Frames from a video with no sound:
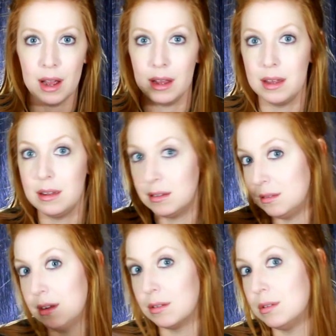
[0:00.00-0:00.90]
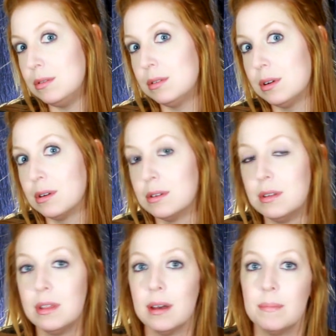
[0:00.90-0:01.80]
I introduced her
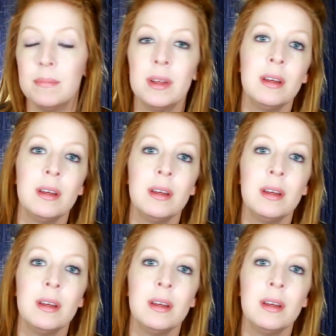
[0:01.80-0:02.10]
to them